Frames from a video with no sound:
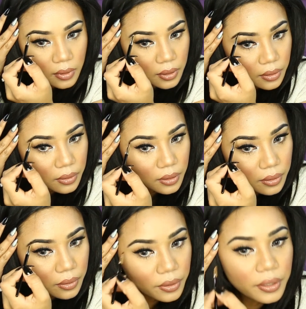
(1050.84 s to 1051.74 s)
Middle in
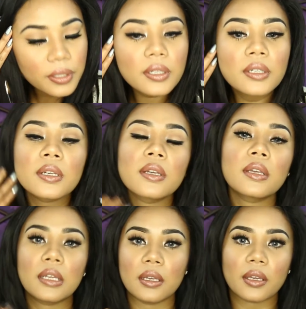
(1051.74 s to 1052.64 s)
the corner,
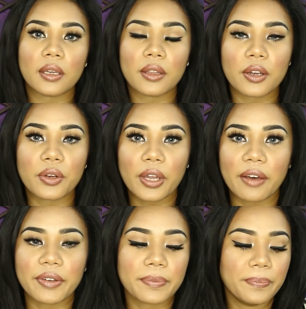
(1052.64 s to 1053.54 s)
and there you
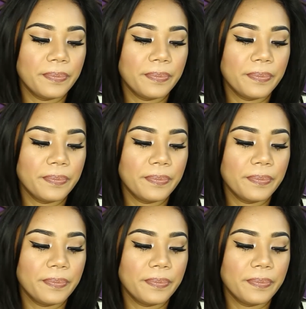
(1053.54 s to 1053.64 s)
have it.